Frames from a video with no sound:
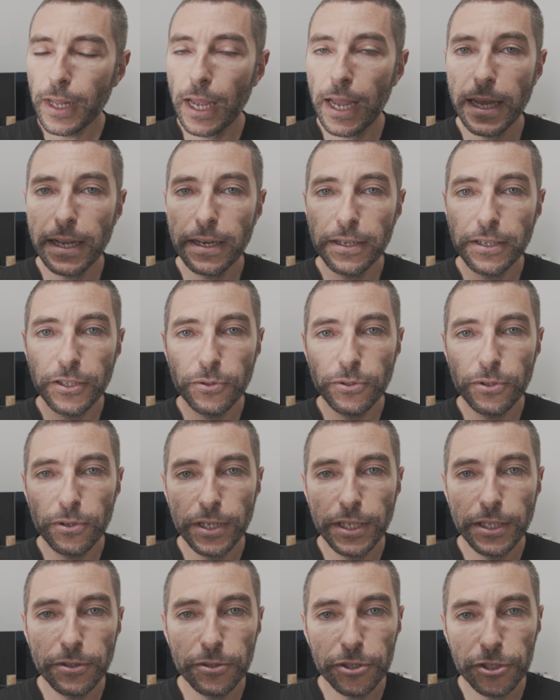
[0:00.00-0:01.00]
And you don't
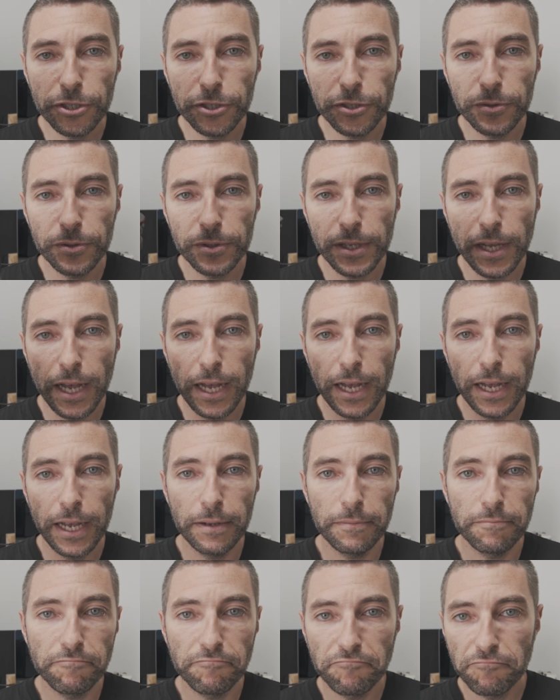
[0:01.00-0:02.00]
need to shoot
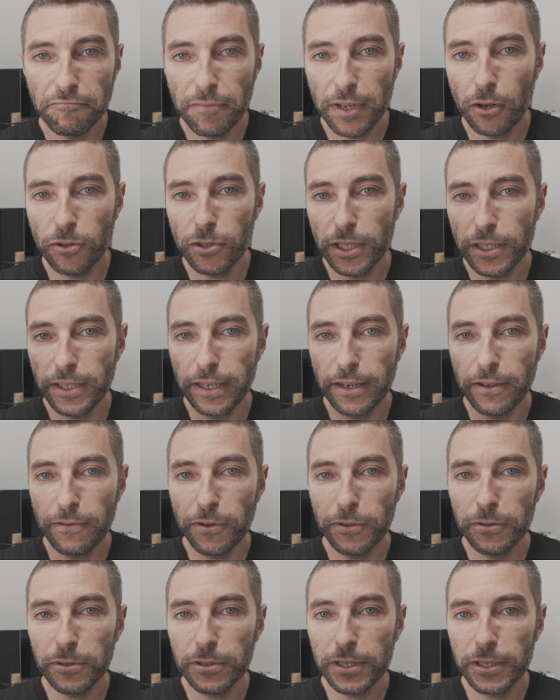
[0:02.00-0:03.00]
on the telephoto